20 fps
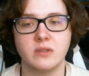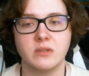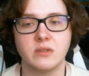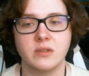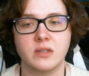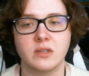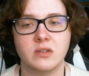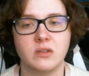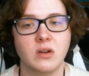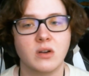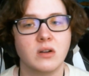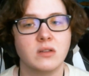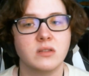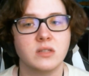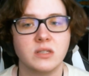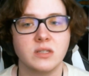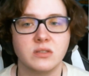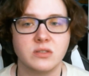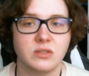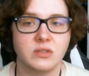like a
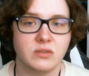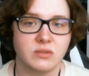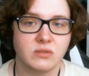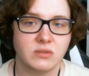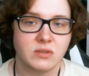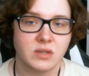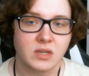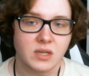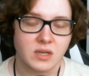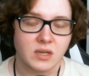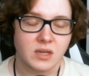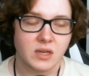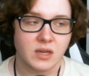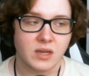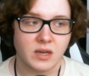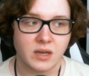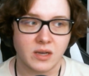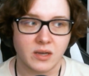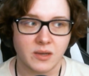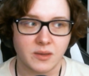calling
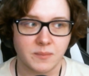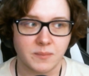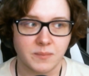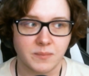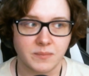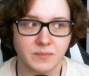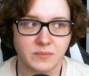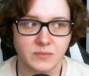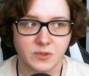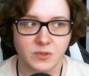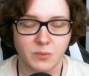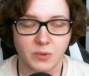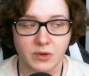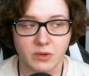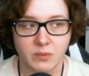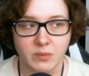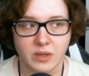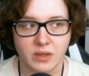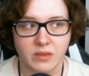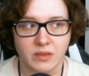to work
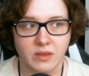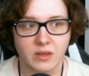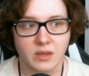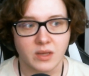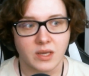with.